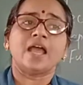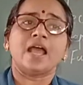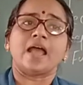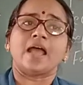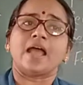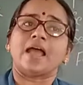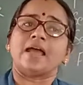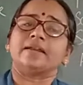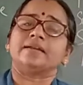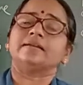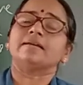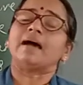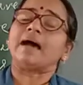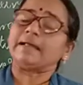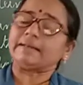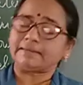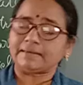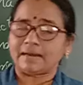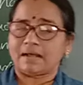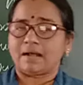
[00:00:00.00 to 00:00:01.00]
and
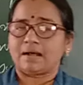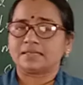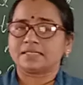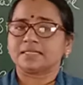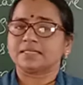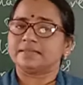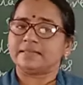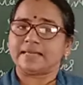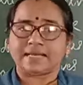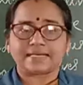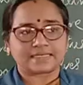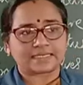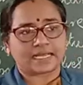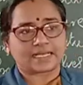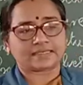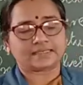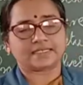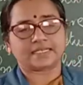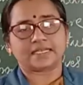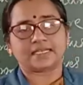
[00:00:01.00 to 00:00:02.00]
at last they
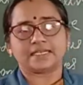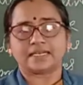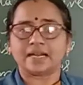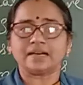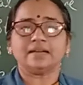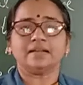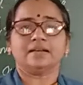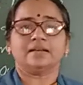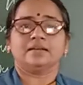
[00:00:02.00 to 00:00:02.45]
succeeded